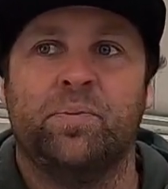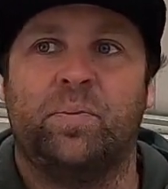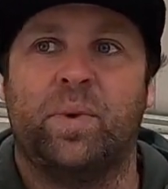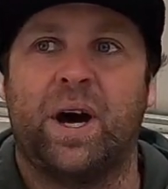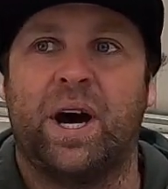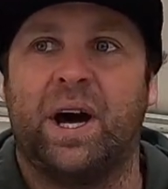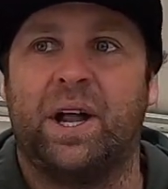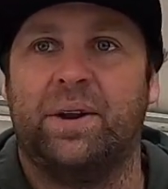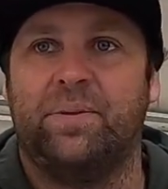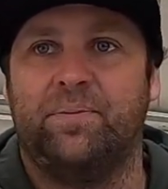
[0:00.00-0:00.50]

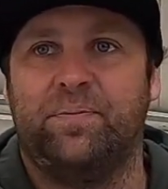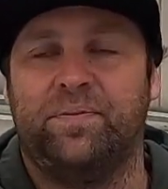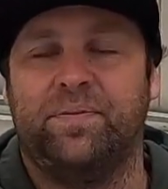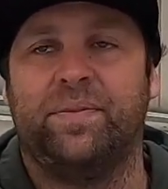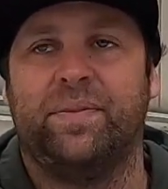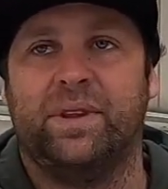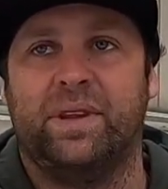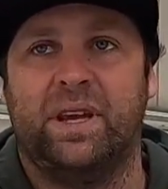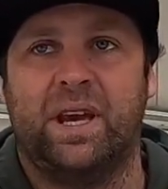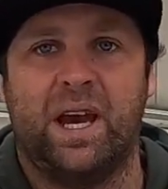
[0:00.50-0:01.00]
But
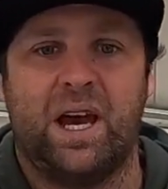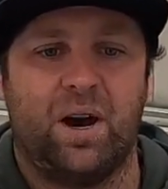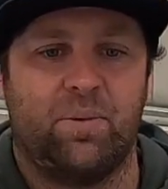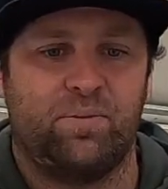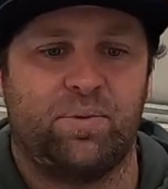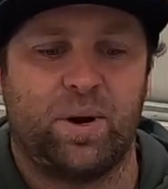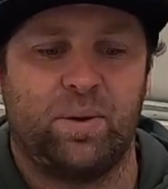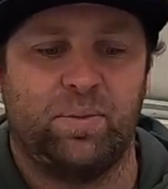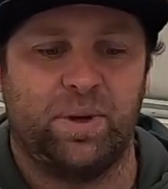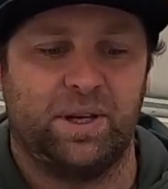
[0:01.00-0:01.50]
yeah,
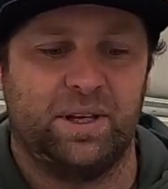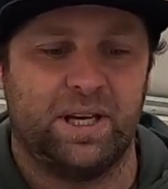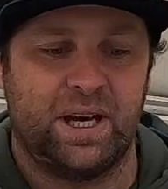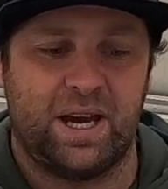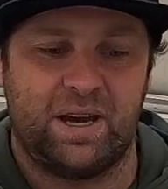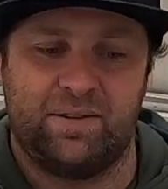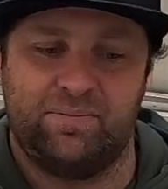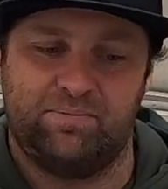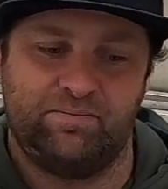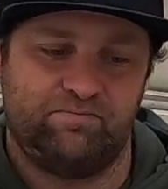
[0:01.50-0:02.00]
probably,
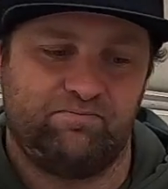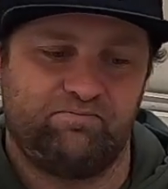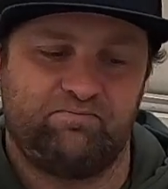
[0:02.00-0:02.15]
yeah,